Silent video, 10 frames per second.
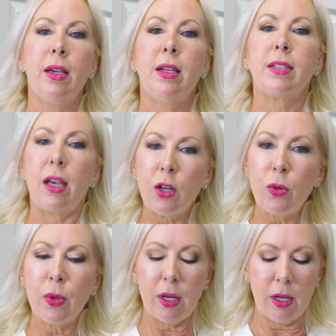dental
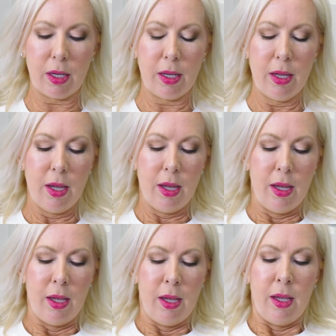work,
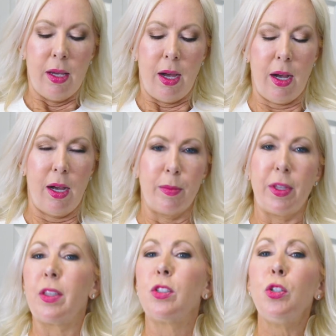
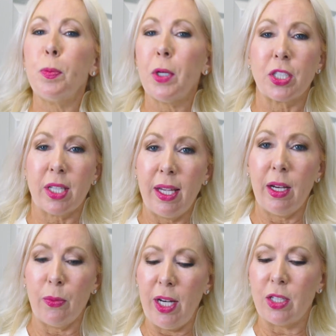that the toothbrush
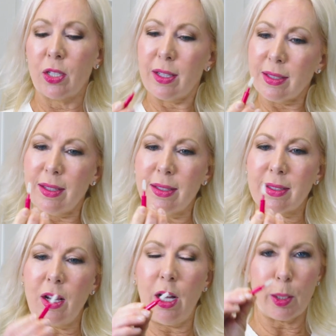can't reach, this is
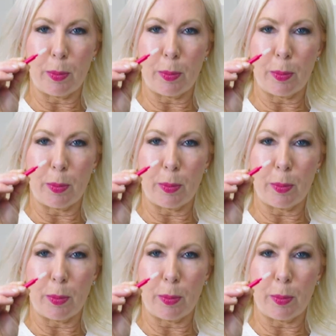called a